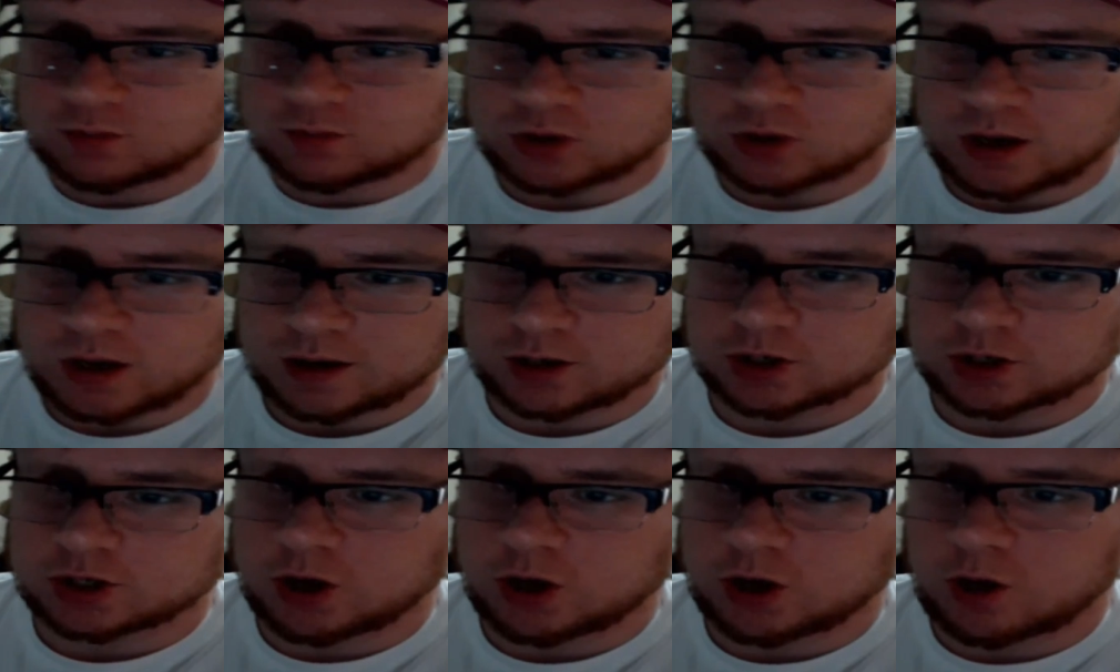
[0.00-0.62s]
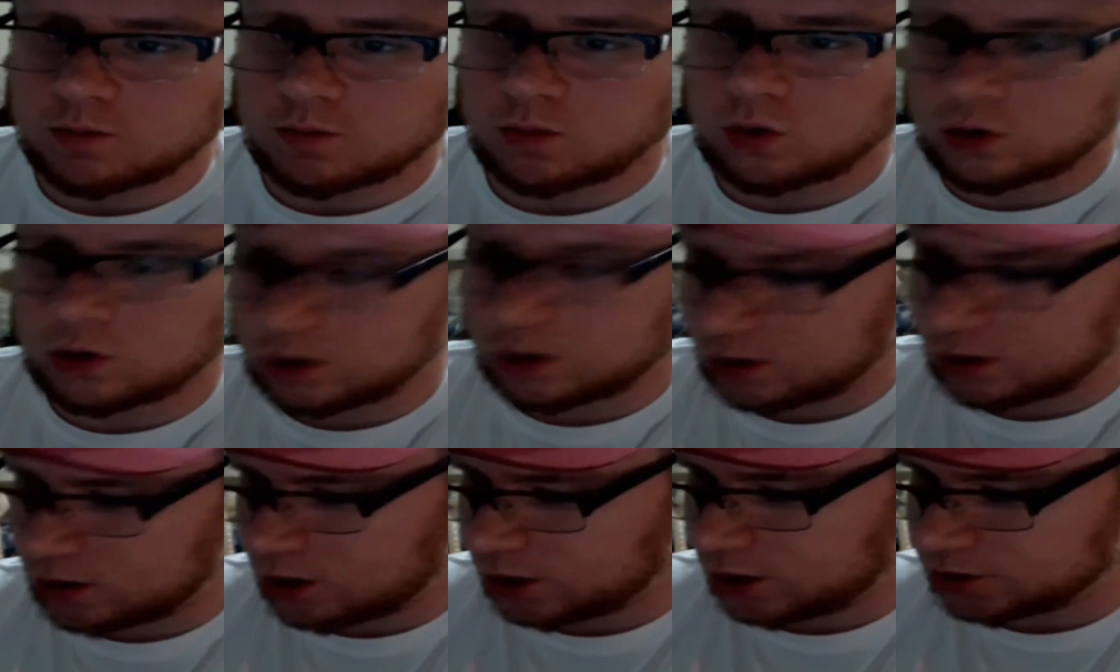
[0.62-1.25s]
I'm trying to show
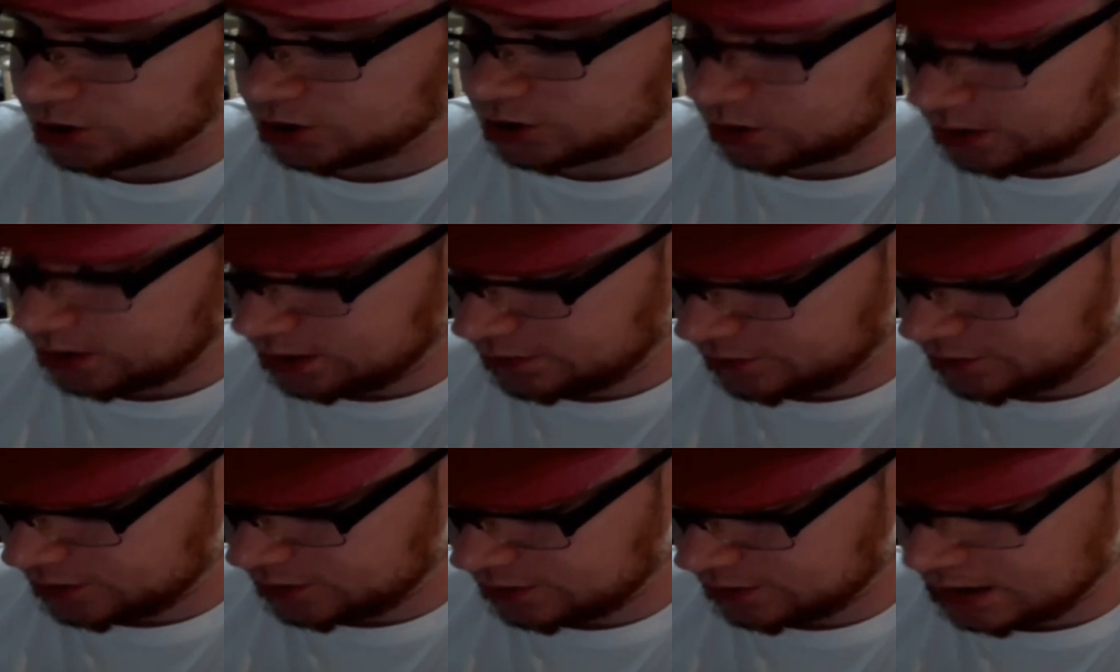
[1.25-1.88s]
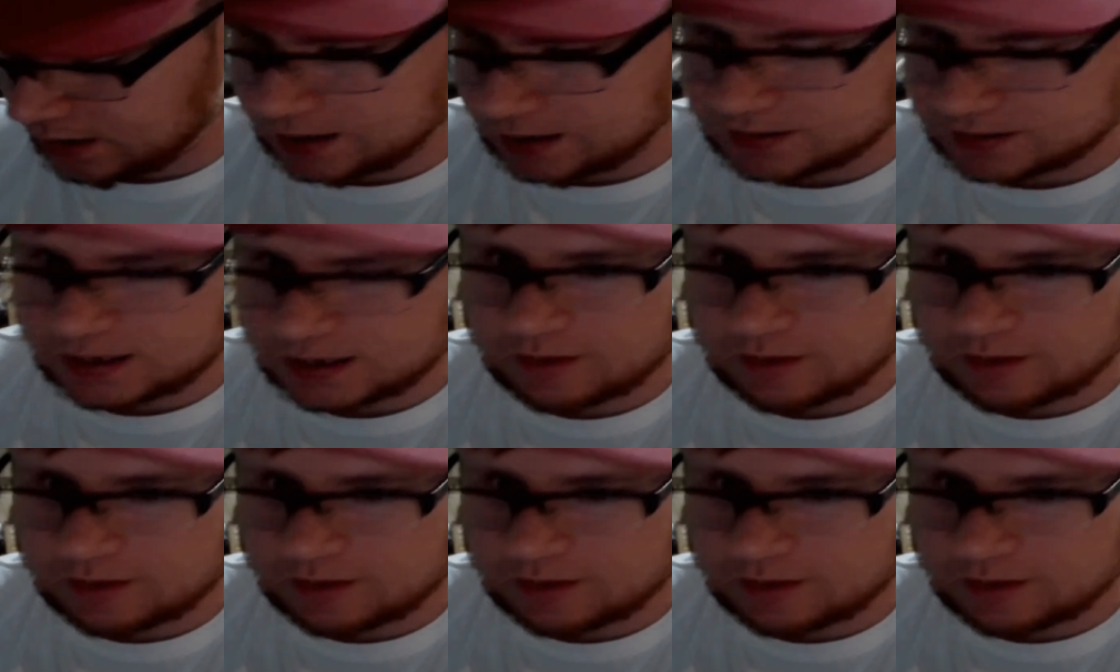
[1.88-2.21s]
more on screen for you guys.